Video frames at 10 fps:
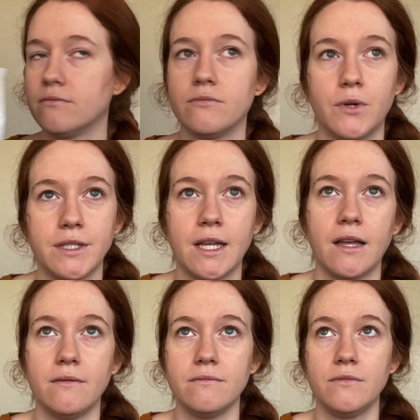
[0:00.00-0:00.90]
What is
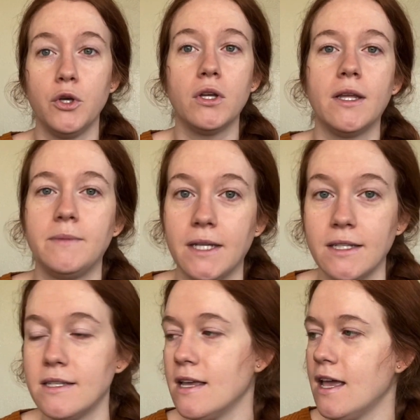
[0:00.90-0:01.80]
that?
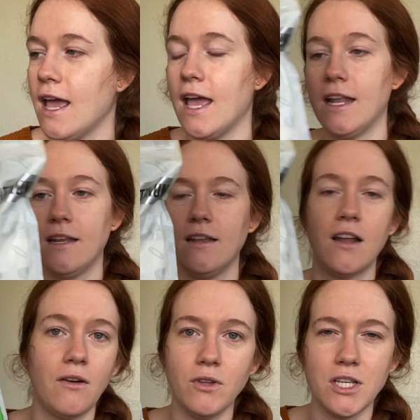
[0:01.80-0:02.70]
Eucalyptus. And
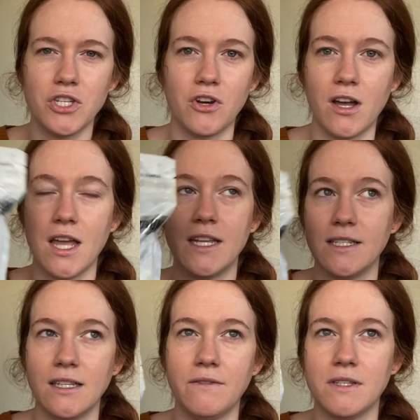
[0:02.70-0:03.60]
not really strong. It
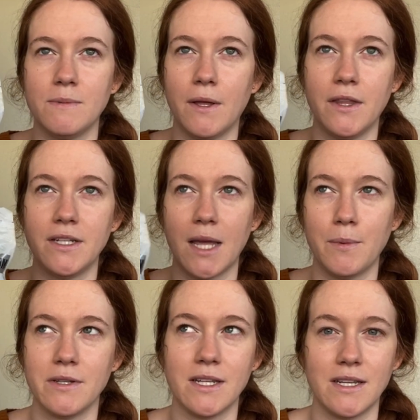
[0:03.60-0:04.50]
doesn't leave a smell in the
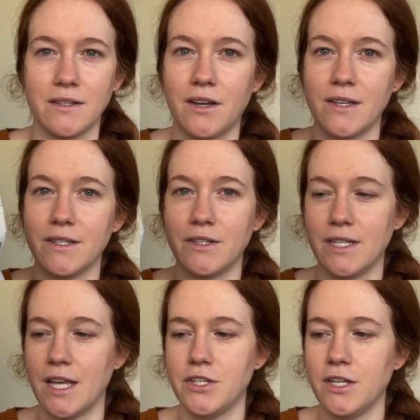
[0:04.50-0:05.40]
diapers. It doesn't cause
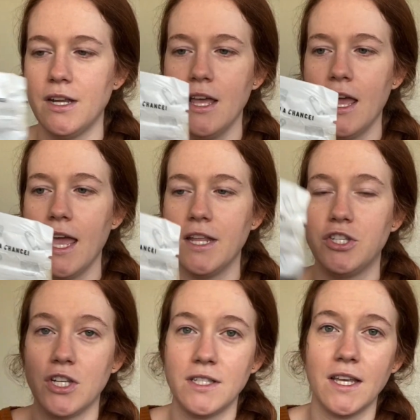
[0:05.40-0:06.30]
irritation. It's
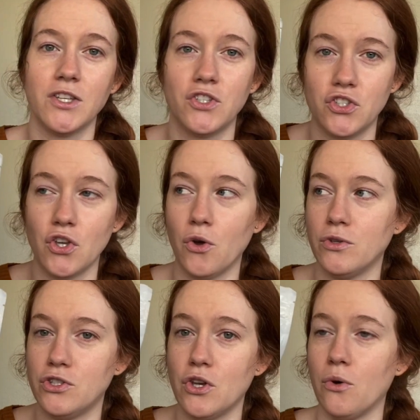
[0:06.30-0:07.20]
just like so
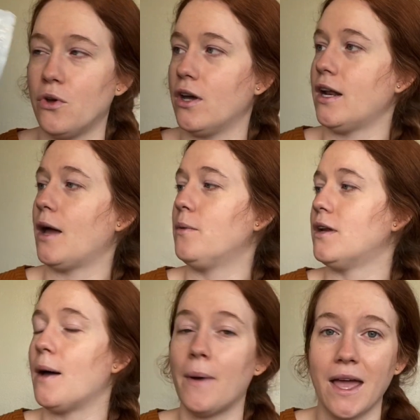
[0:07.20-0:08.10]
good. I would
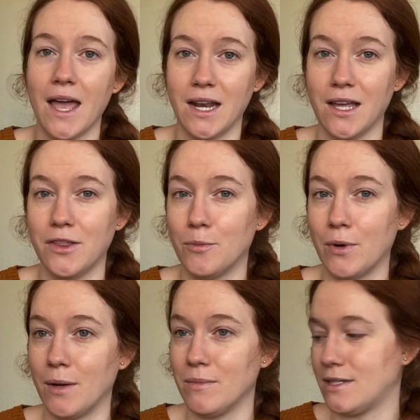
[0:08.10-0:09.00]
not buy any other
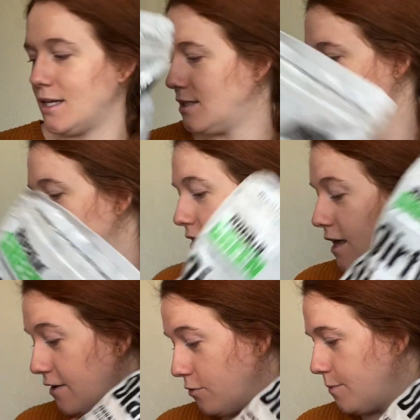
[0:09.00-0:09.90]
brand besides this,
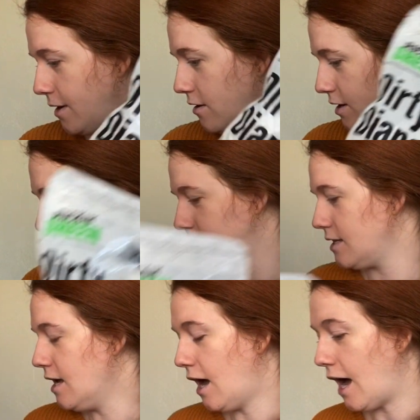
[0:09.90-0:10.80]
if we're being honest.
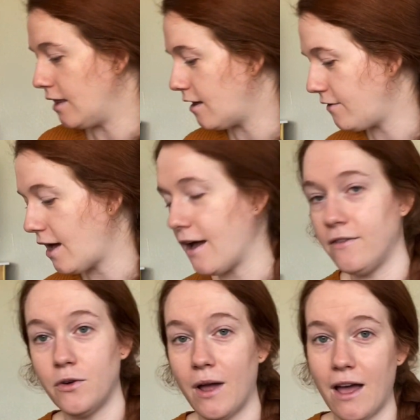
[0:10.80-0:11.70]
I love it. I
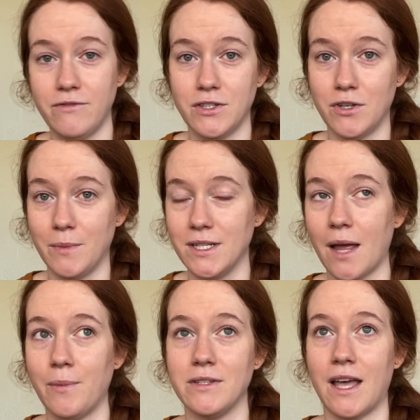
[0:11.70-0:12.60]
don't have to strip my
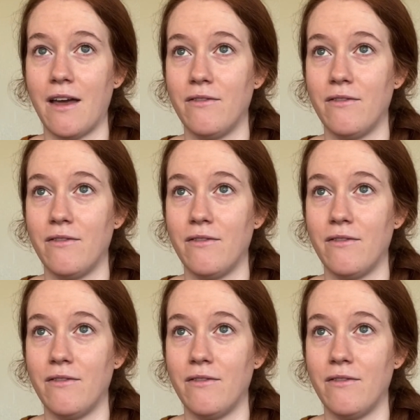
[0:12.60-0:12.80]
diapers. I have